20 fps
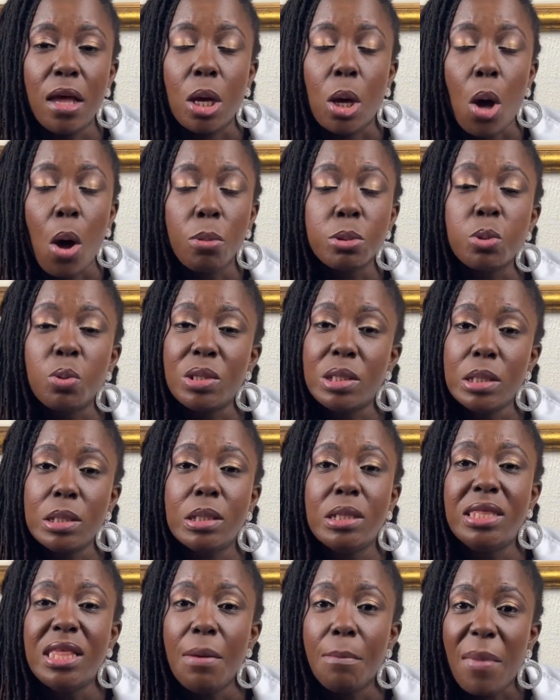comes with
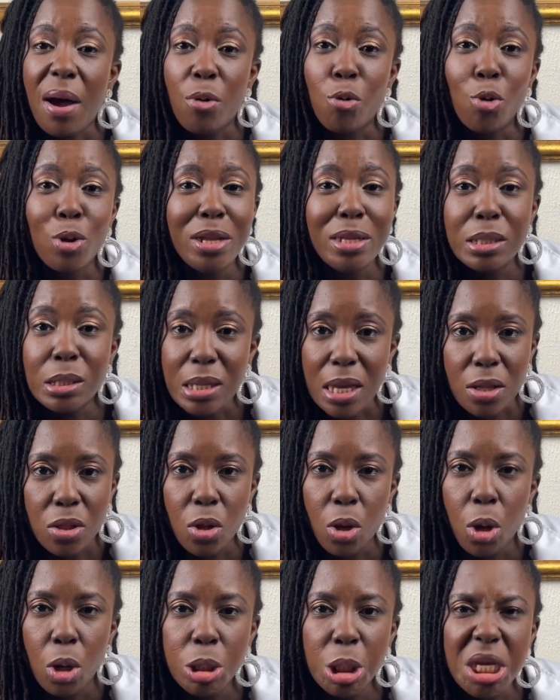its Dermarolling
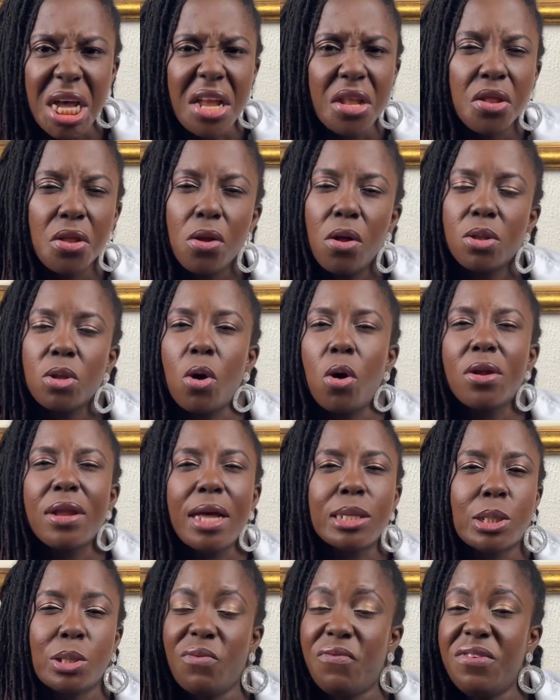technology and not
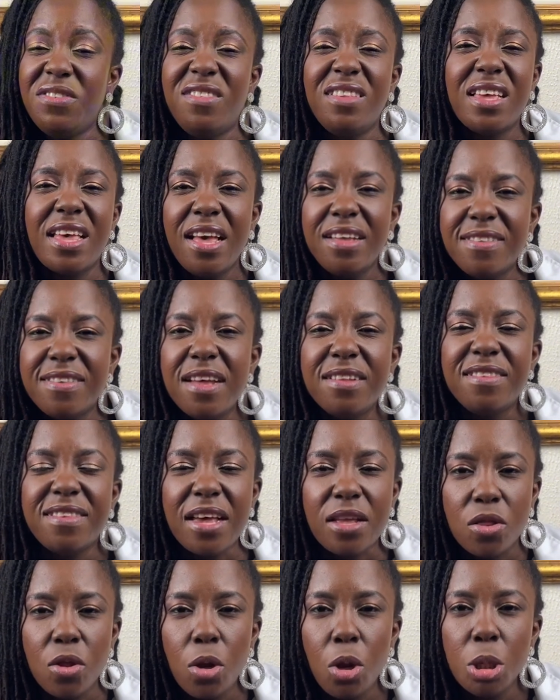other sophisticated
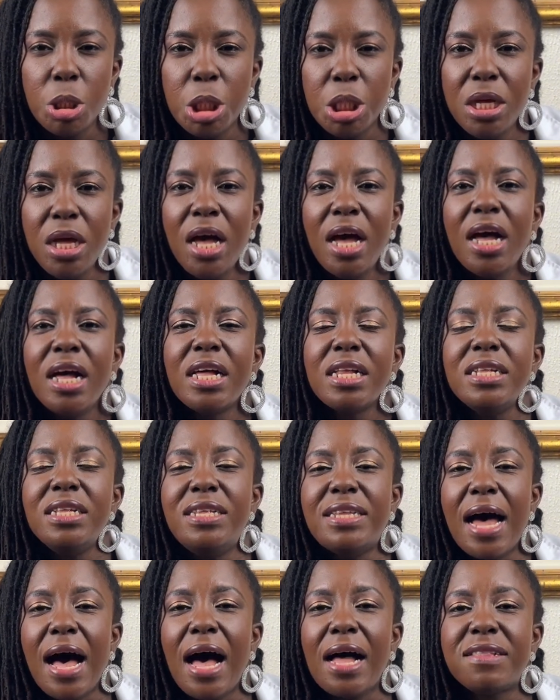technology
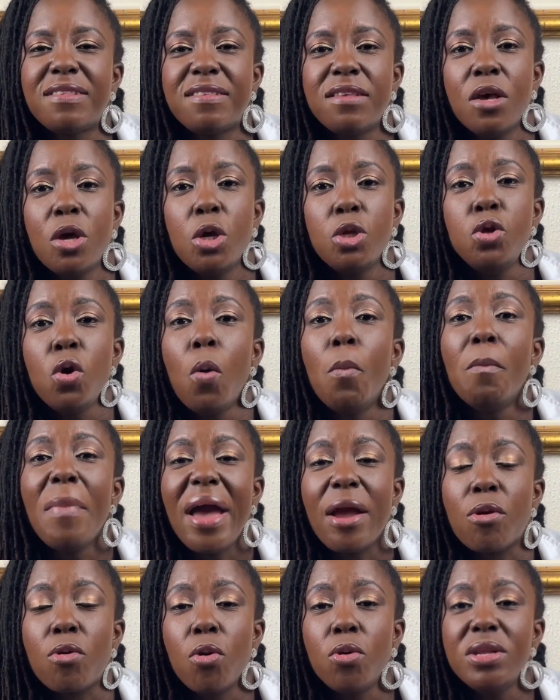that your
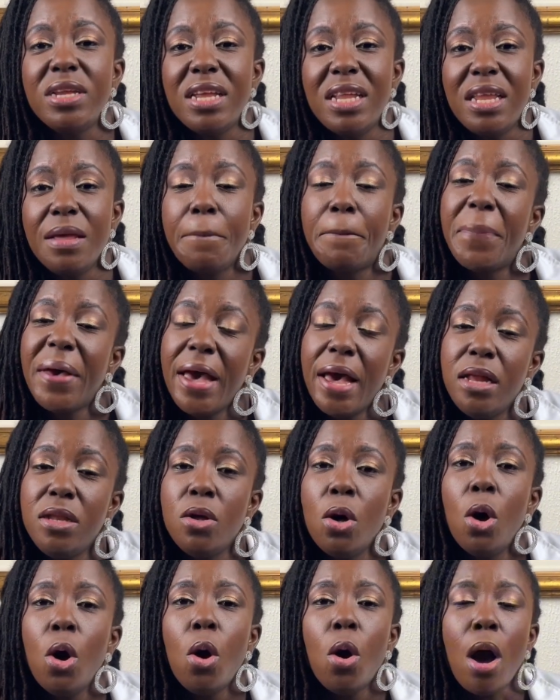microneedling
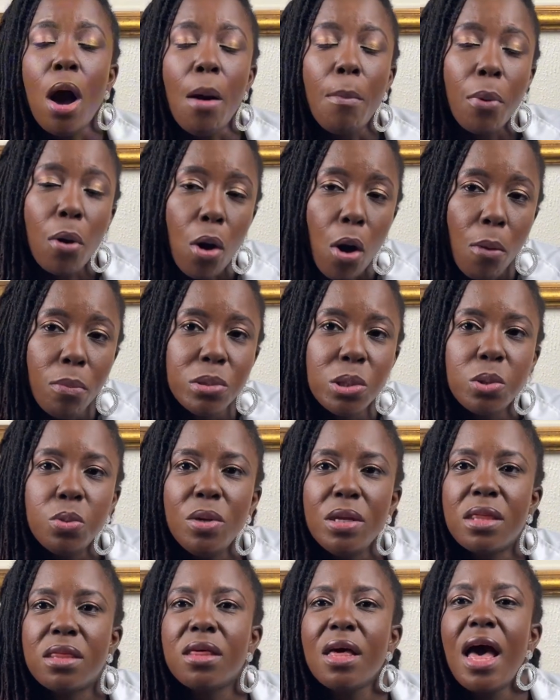pen comes
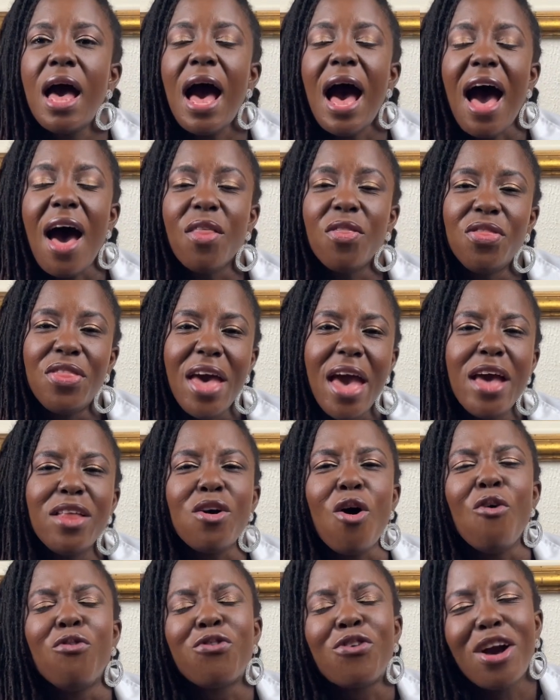with. And then,
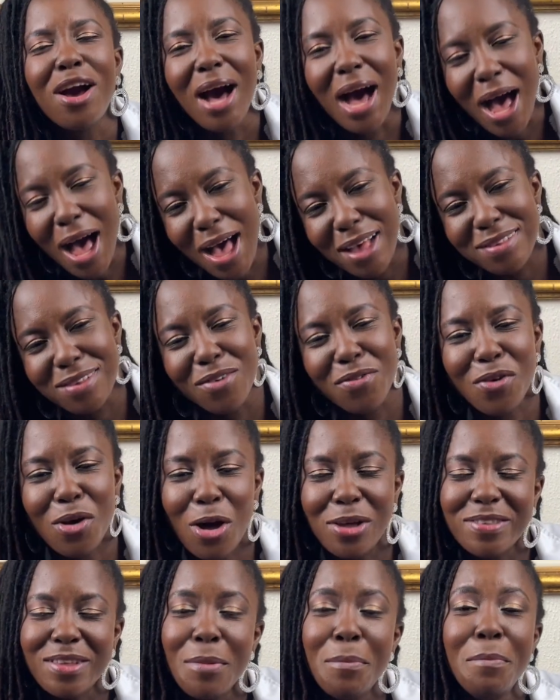of course,
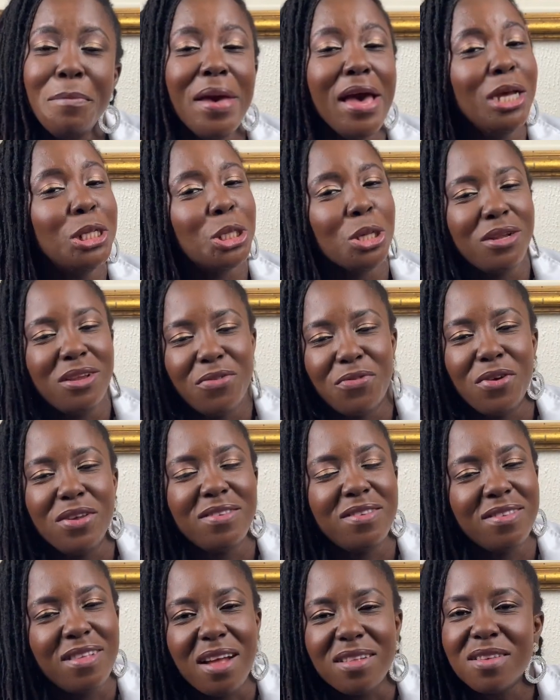the major
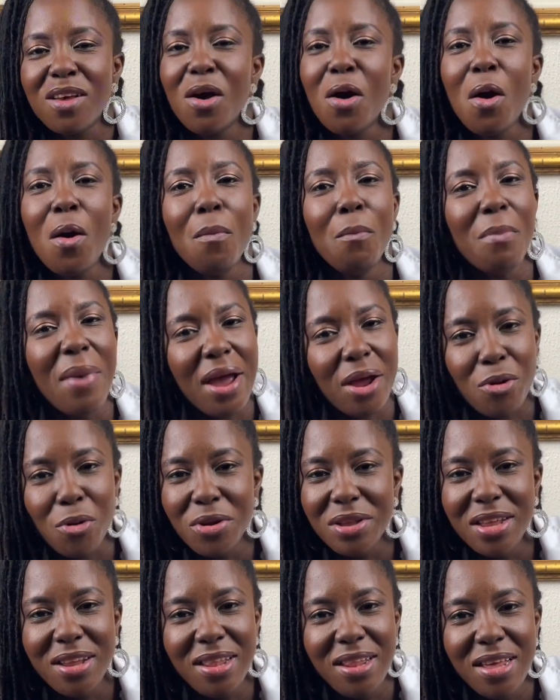difference is that
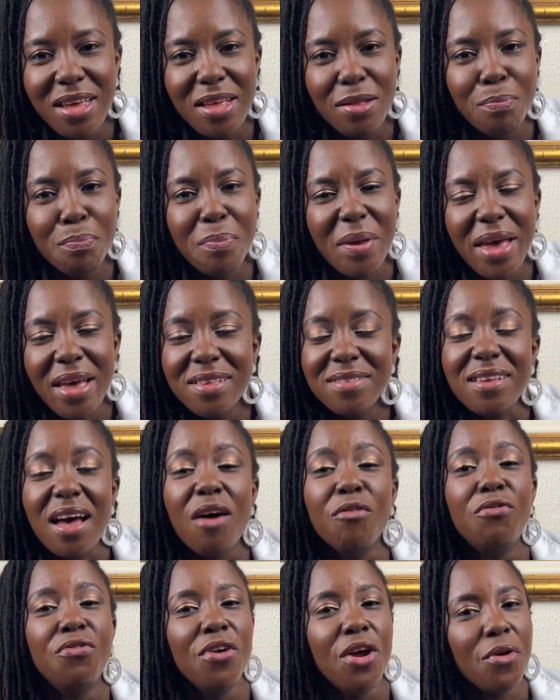microneedling pens
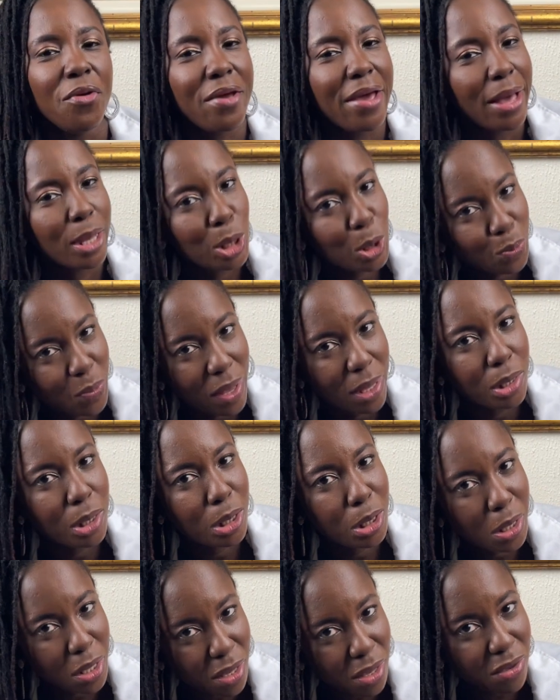are very
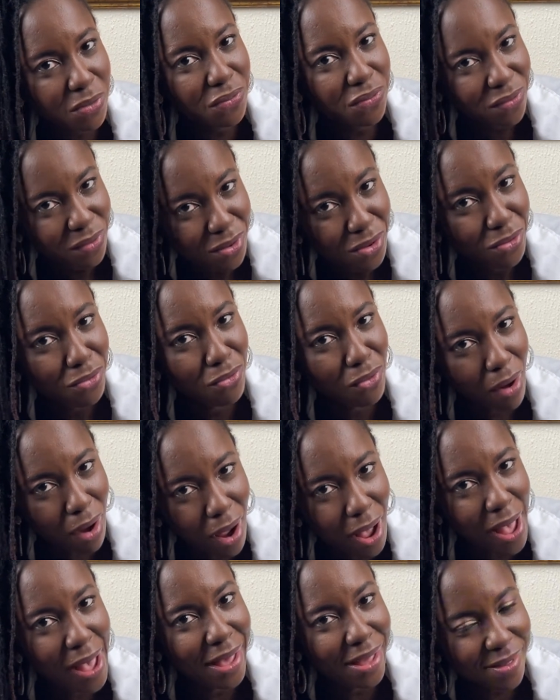expensive,
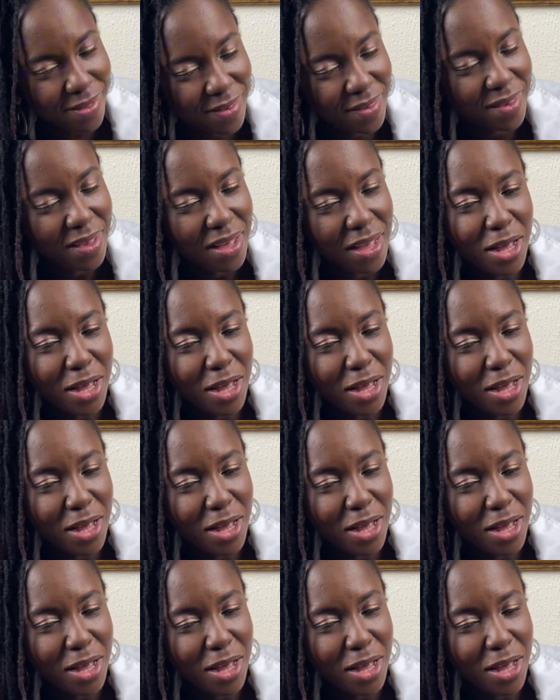right,